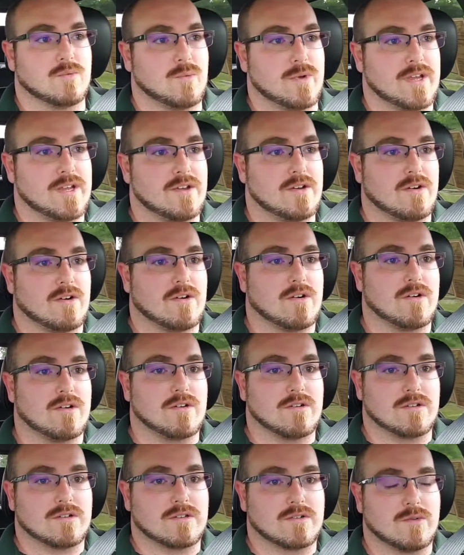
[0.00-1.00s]
we
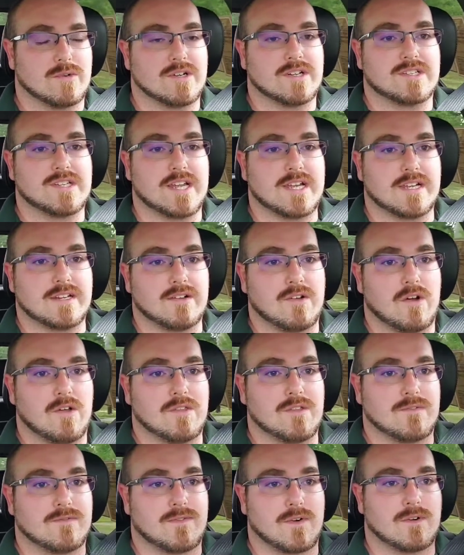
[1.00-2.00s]
are going to take it on
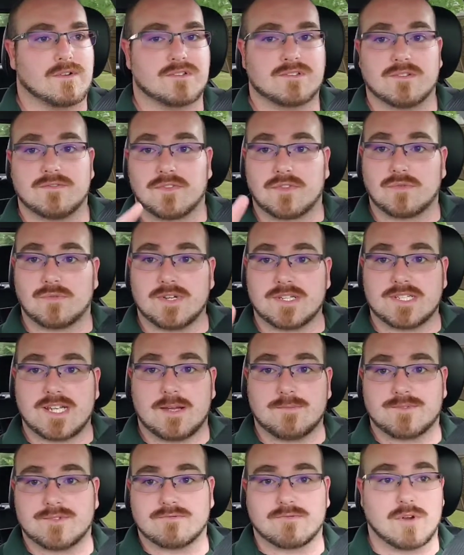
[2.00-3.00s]
the first of 3
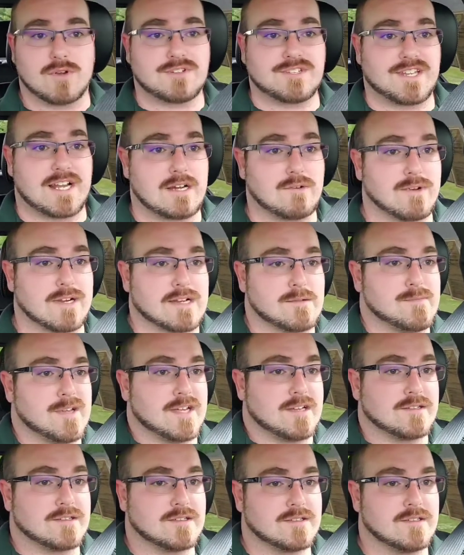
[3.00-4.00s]
types of roads that I
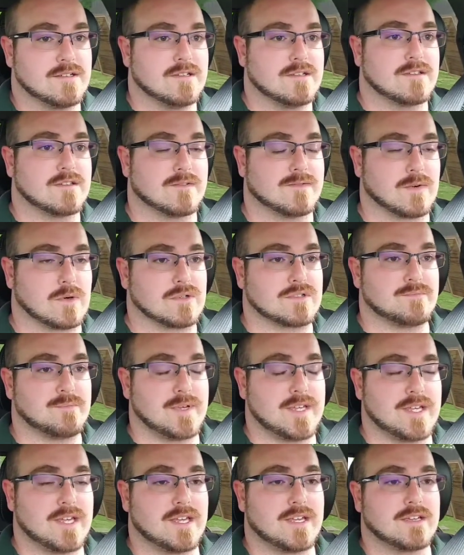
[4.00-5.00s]
recommend. The first
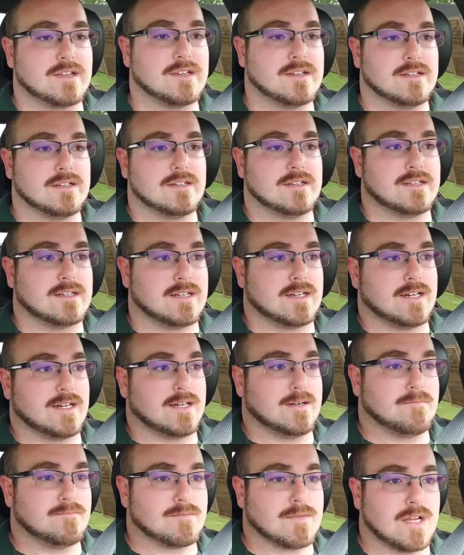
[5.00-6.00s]
being
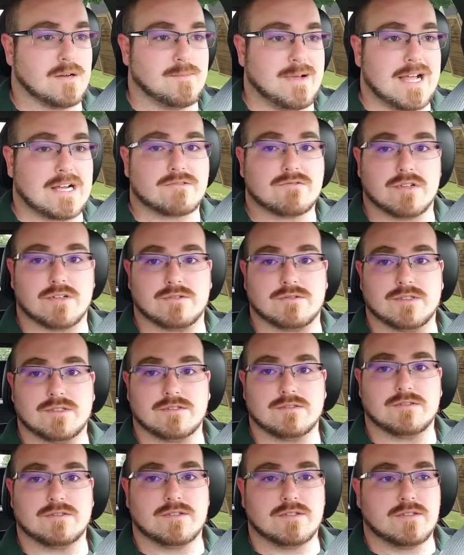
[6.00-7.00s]
a back road.
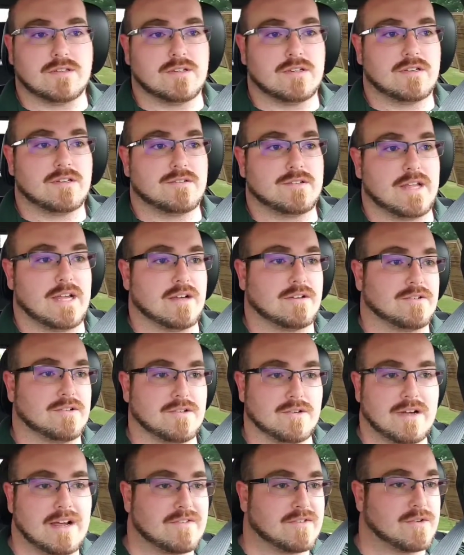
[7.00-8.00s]
Now, you
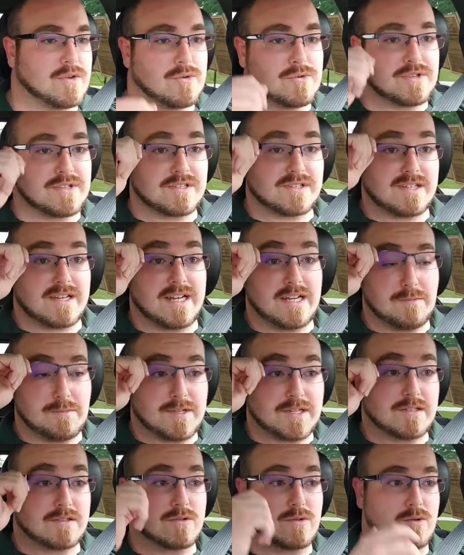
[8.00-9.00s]
don't have to do these in any
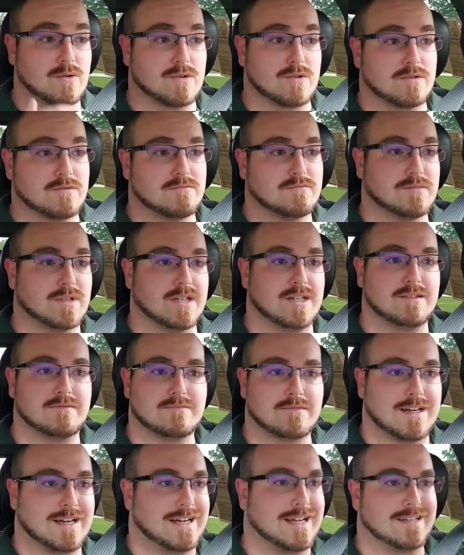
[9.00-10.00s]
particular order, but
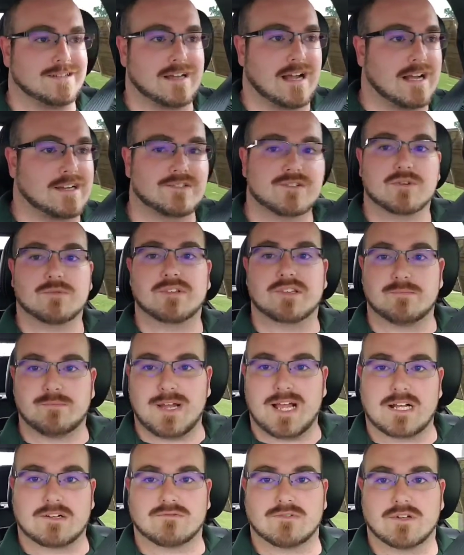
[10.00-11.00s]
I start with the
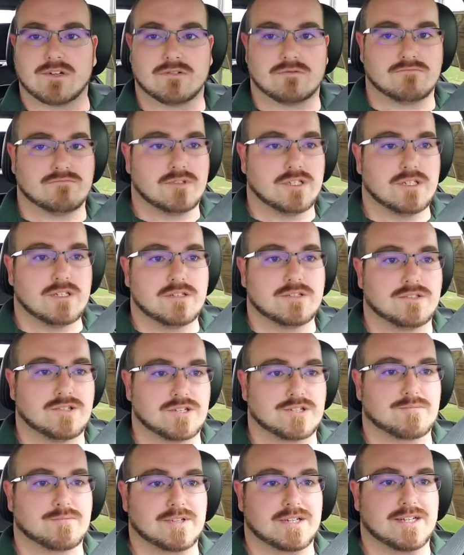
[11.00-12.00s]
back road
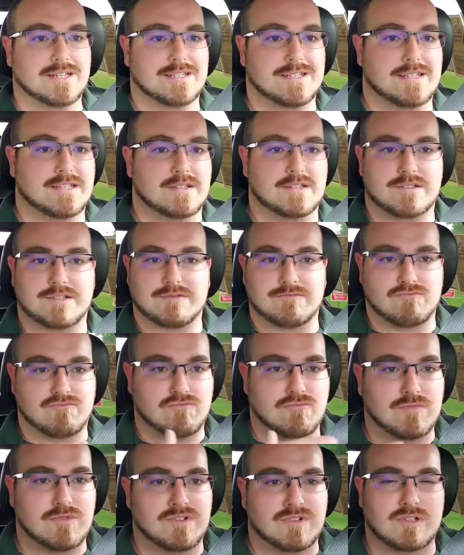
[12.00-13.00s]
just because it's
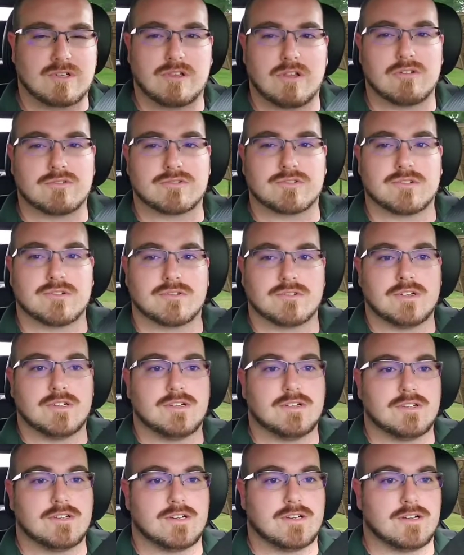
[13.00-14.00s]
closer
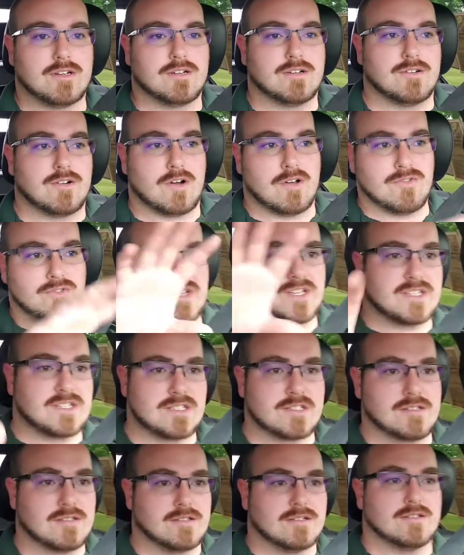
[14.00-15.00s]
on
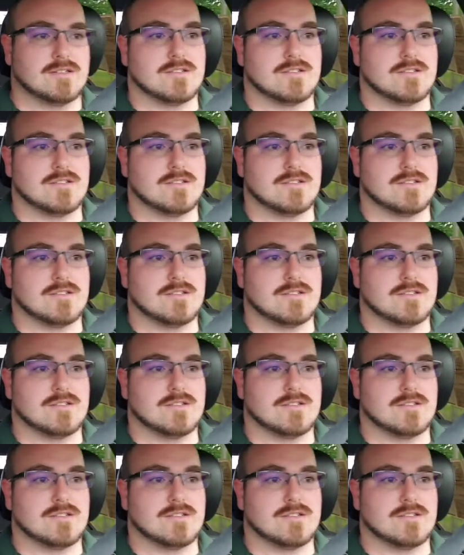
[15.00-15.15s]
this